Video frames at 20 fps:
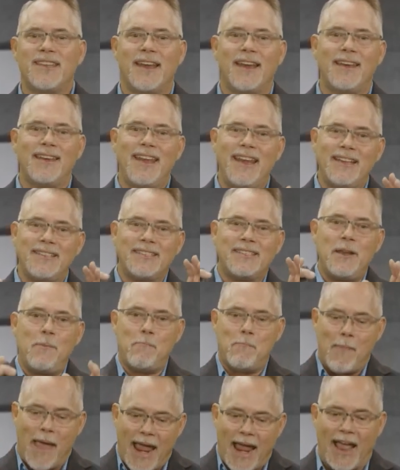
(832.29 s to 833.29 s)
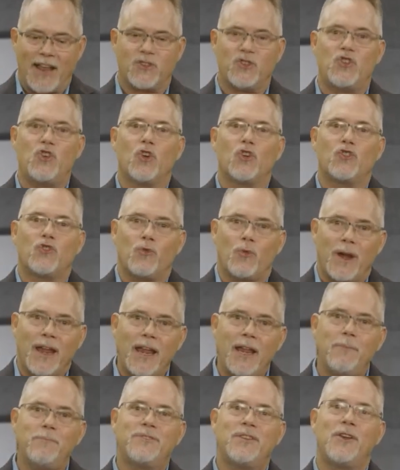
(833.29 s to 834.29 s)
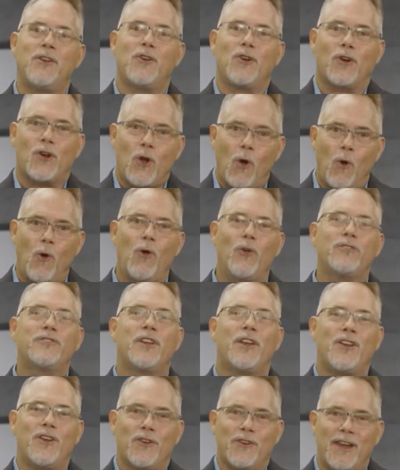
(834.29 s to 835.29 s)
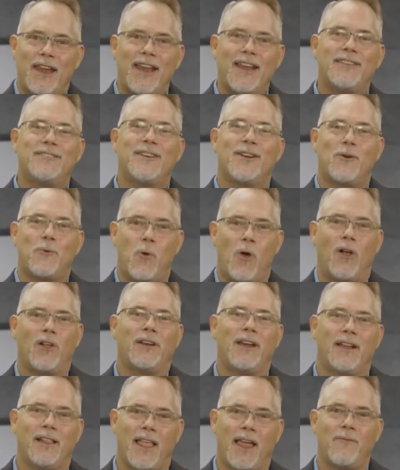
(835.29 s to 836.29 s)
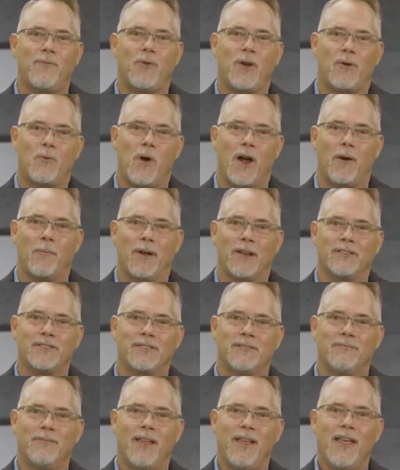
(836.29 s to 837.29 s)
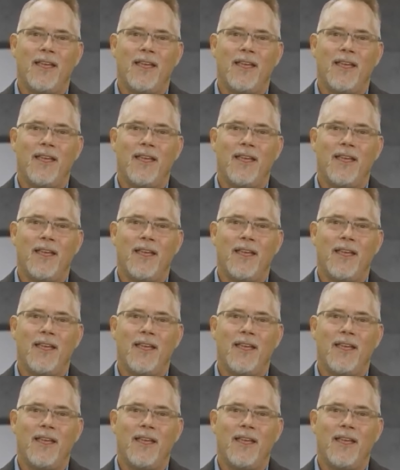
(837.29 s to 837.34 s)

it needs to match your dreams and your goals and your needs and quality of life requirements.